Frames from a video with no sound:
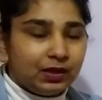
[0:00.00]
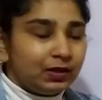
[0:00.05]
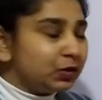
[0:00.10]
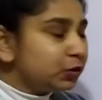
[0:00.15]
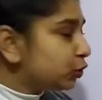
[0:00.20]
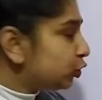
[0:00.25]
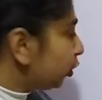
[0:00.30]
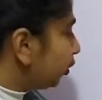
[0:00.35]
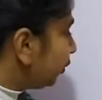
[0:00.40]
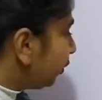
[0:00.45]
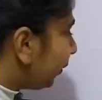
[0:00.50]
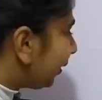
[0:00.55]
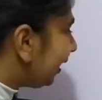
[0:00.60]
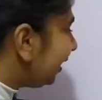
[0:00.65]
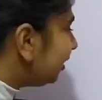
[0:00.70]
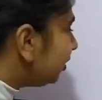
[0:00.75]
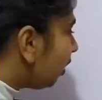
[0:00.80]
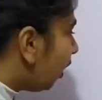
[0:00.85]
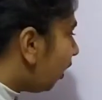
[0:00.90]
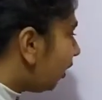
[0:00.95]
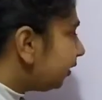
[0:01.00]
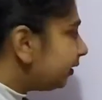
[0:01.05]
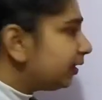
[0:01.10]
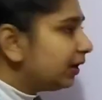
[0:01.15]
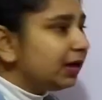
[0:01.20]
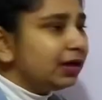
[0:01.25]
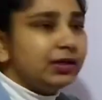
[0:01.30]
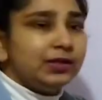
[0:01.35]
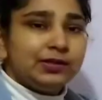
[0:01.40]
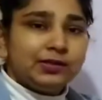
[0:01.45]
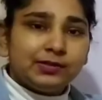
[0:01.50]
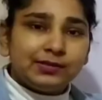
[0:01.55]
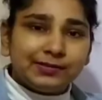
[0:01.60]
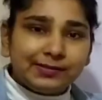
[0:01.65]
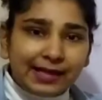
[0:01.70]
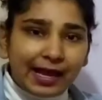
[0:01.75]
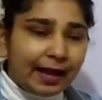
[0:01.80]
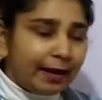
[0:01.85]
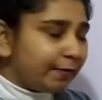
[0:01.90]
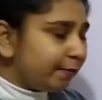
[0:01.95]
So you cannot
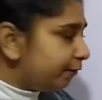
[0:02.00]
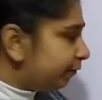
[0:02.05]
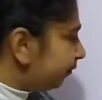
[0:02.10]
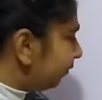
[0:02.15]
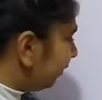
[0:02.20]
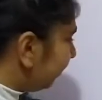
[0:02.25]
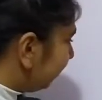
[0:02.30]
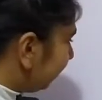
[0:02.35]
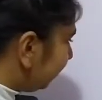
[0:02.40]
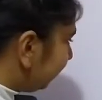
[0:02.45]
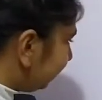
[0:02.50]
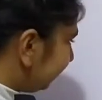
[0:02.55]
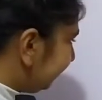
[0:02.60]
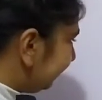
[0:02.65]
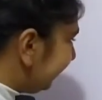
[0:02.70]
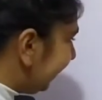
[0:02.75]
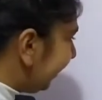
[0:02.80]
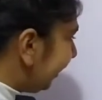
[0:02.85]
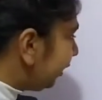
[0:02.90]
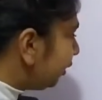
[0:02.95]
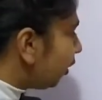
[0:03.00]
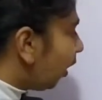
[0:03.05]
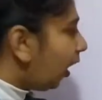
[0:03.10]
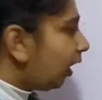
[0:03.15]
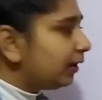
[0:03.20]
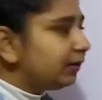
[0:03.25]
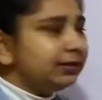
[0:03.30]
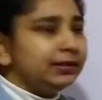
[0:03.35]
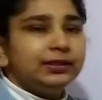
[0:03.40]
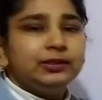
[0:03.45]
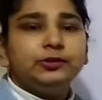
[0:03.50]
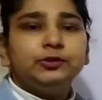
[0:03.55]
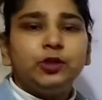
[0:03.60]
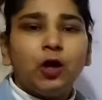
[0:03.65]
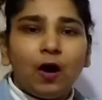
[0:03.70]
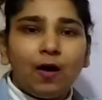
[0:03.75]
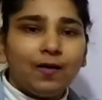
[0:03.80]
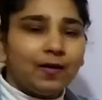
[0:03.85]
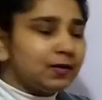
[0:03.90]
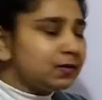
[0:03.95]
save
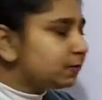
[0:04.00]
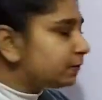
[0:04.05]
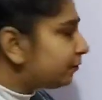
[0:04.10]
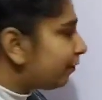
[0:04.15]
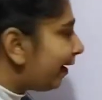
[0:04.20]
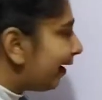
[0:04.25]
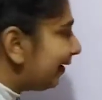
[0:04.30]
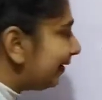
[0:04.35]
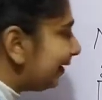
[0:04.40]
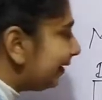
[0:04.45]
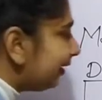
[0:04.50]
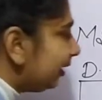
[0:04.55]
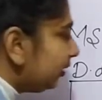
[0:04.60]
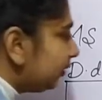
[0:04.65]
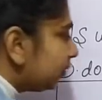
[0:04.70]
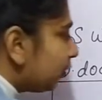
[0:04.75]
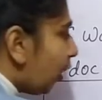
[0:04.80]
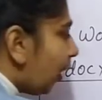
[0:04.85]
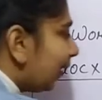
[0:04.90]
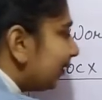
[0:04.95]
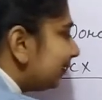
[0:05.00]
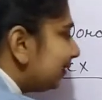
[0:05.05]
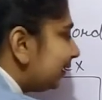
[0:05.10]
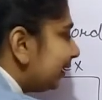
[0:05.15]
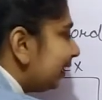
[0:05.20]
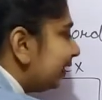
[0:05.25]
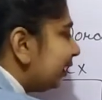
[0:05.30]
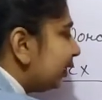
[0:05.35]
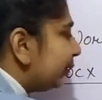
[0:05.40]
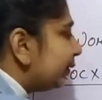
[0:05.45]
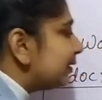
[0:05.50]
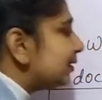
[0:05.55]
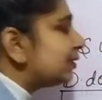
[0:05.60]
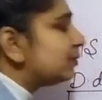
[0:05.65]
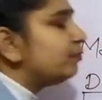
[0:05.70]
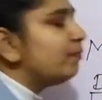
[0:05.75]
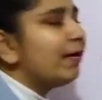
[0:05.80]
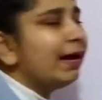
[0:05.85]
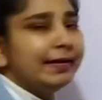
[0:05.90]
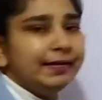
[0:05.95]
d.docs file in a
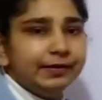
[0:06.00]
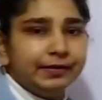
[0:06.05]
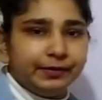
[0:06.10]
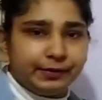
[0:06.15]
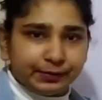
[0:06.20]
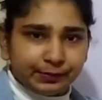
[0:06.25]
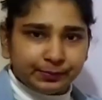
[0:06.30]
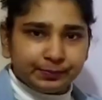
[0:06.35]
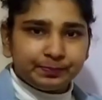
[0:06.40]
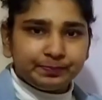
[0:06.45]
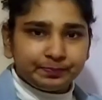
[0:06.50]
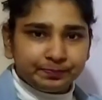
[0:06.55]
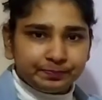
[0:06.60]
continuous manner.